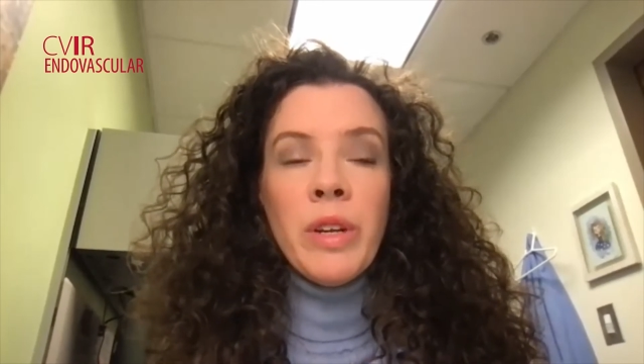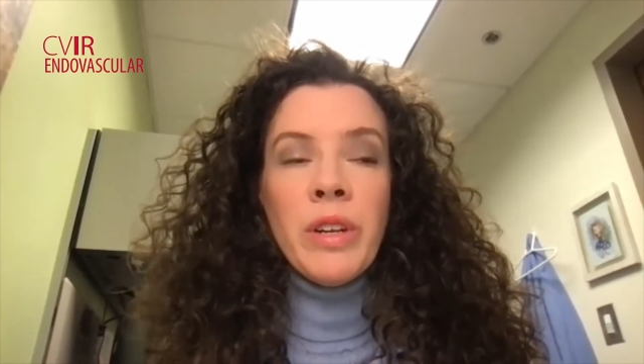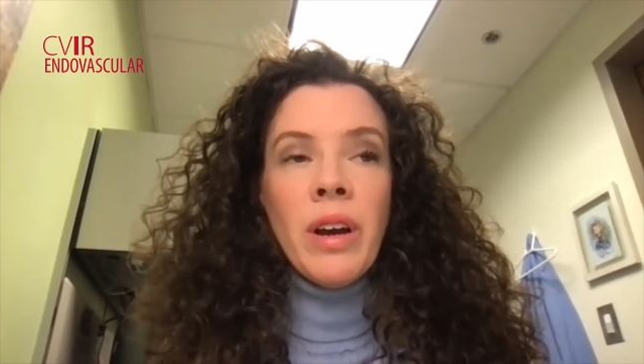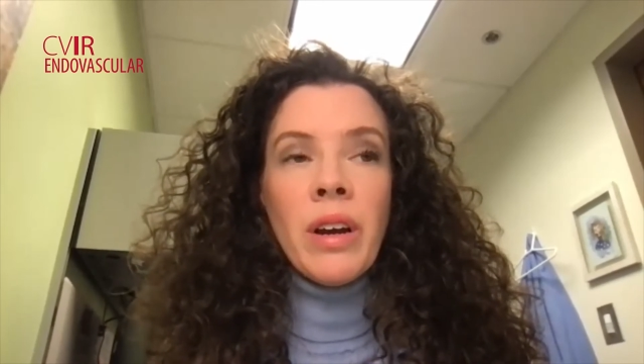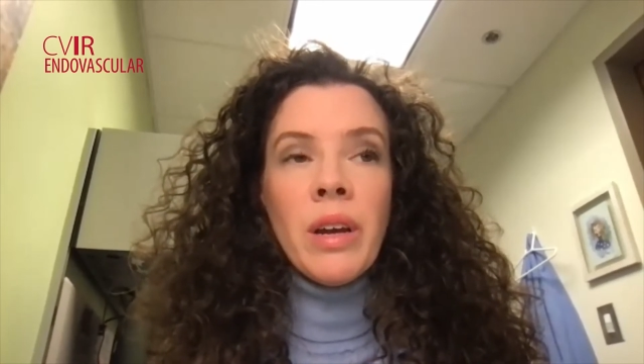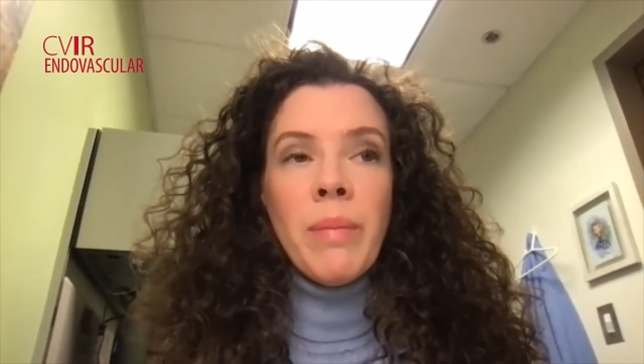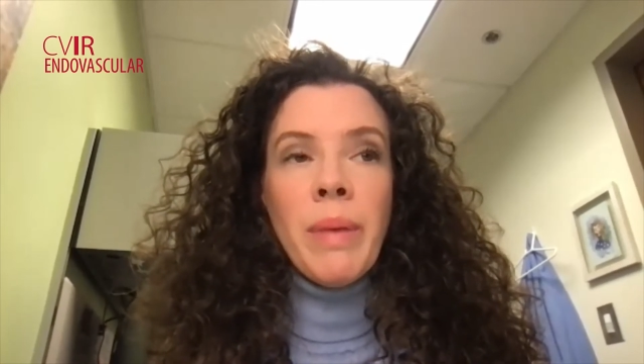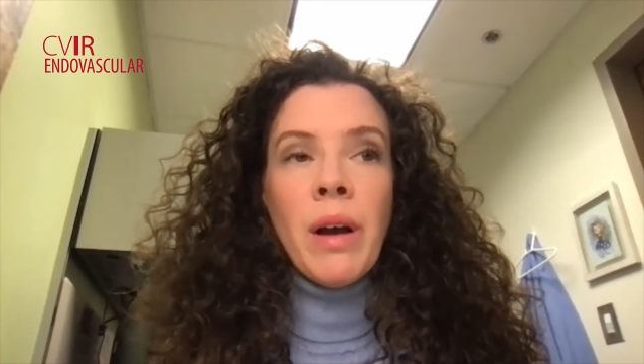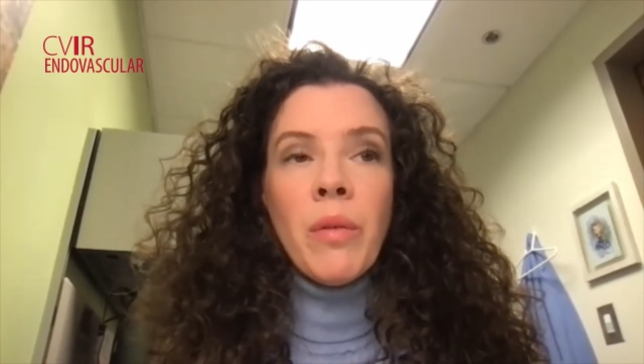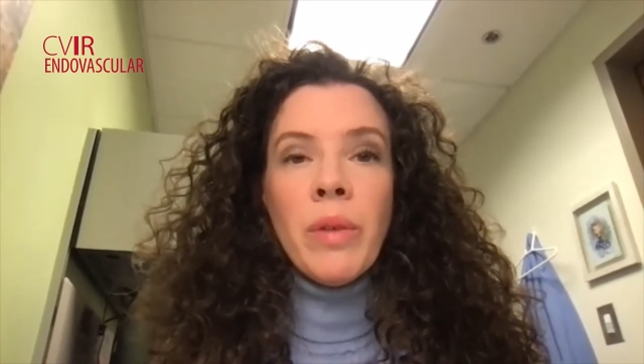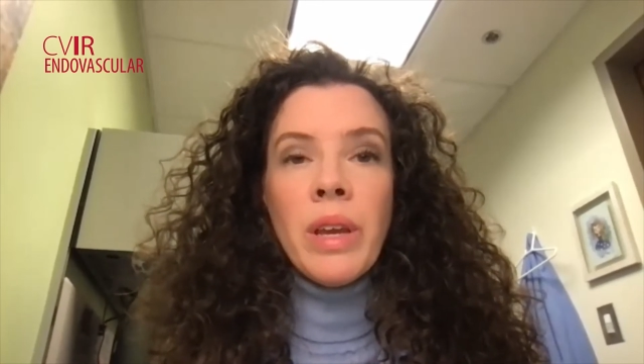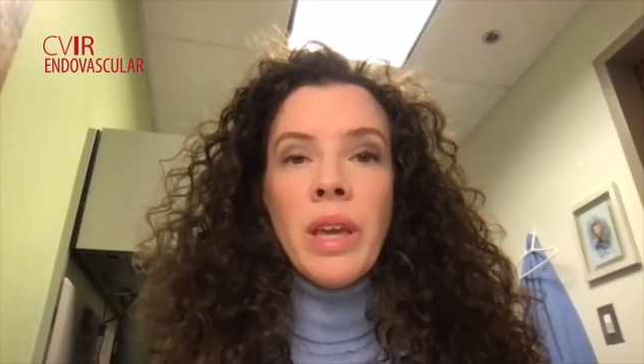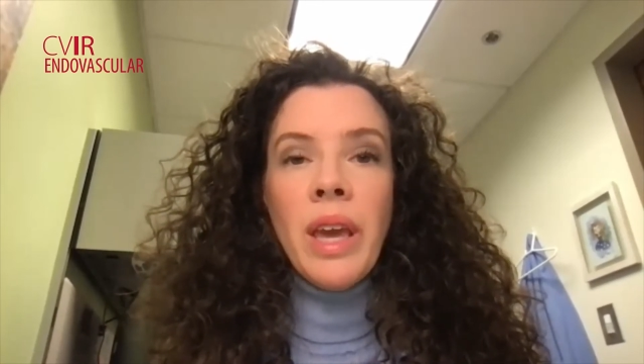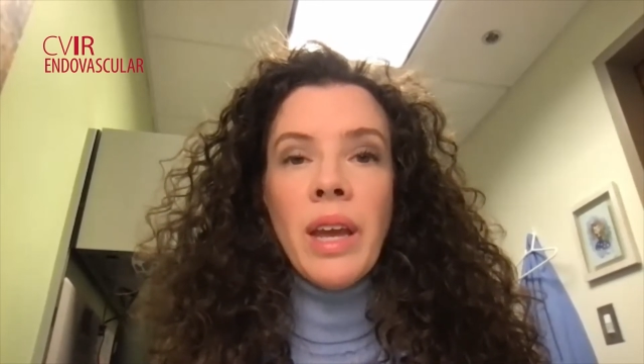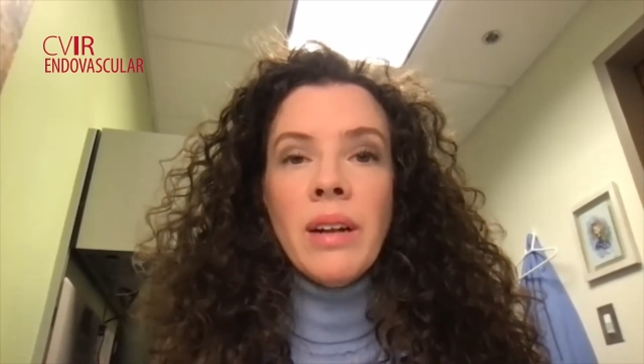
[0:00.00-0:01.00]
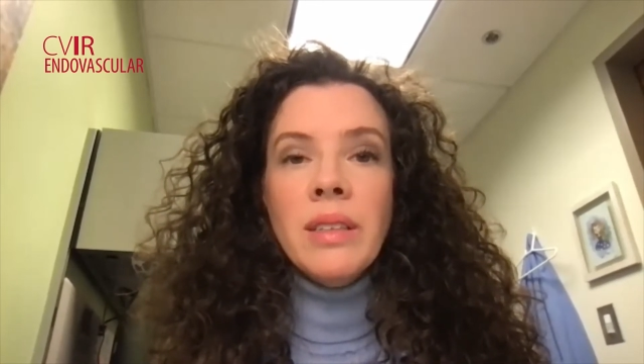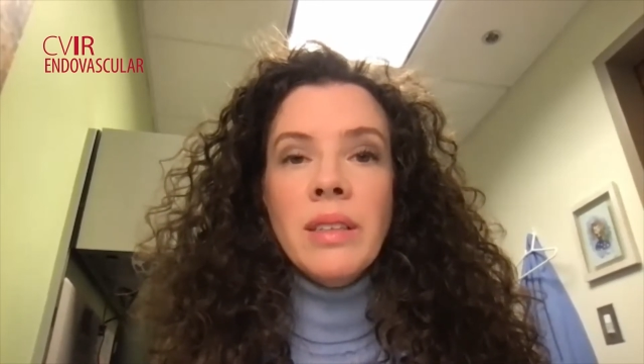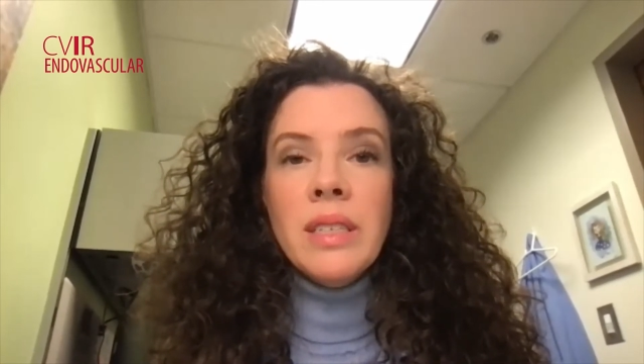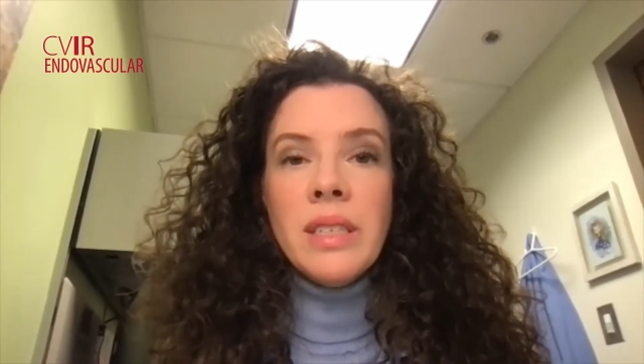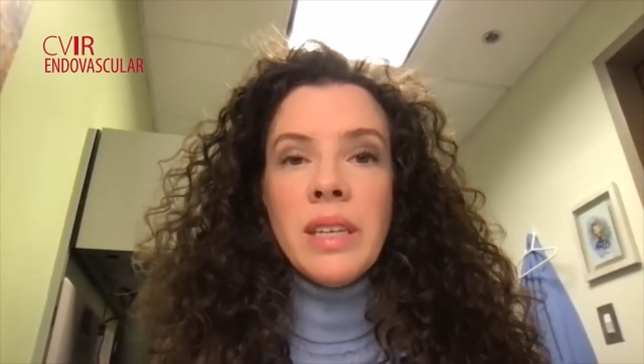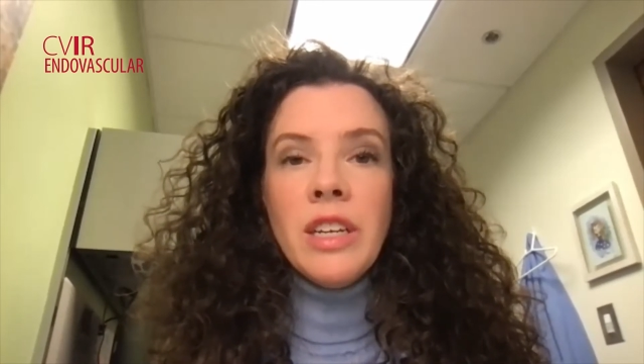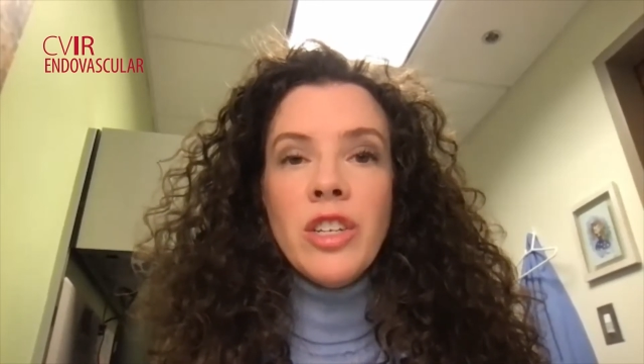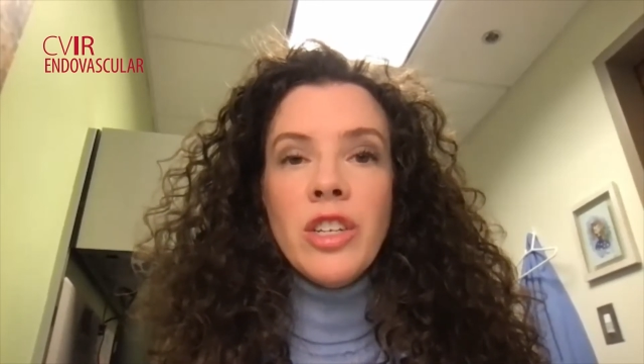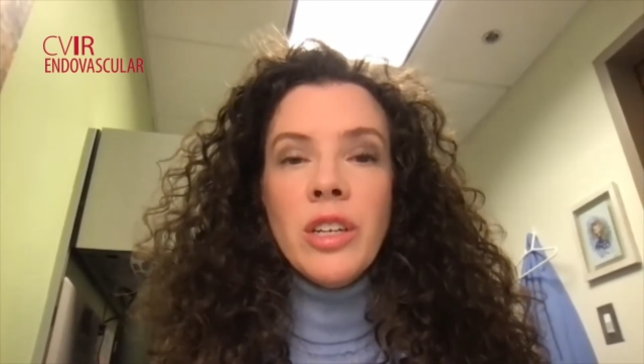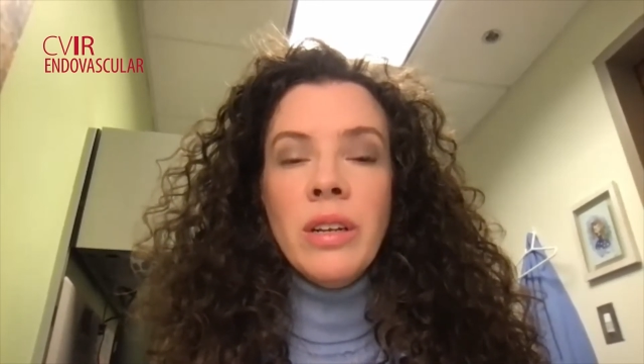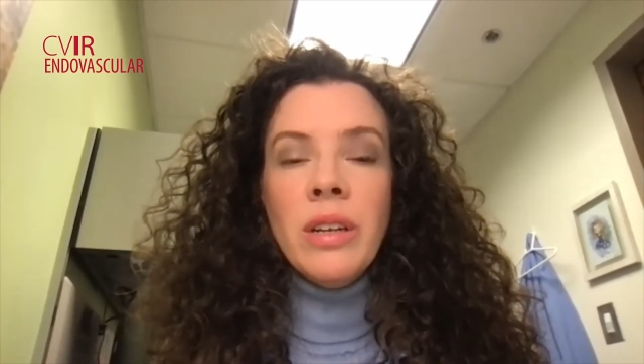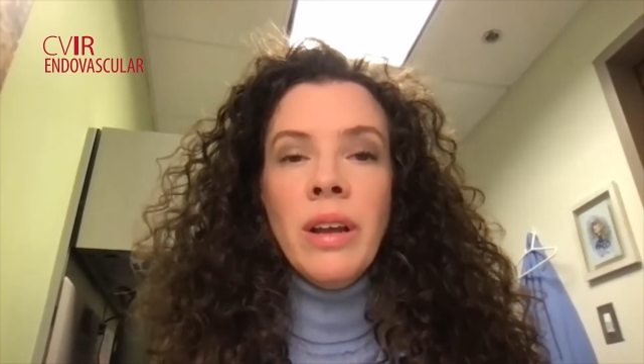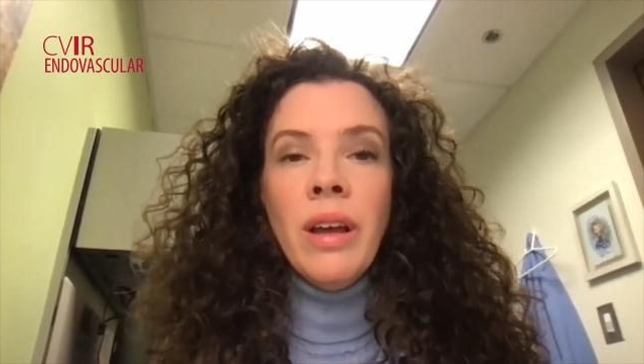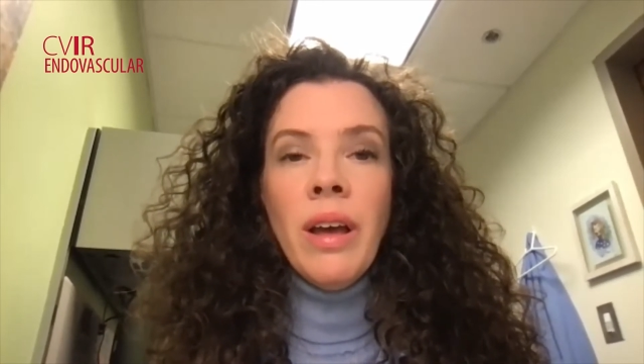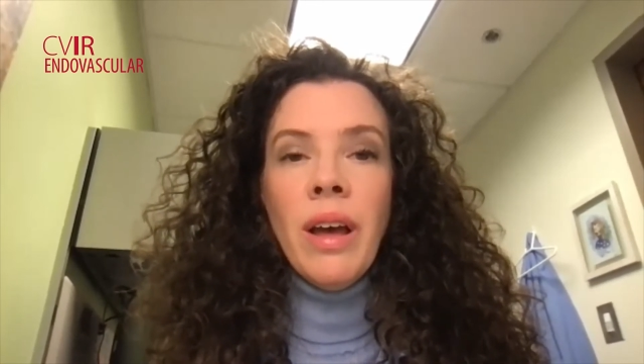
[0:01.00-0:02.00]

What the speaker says: talk about recanalization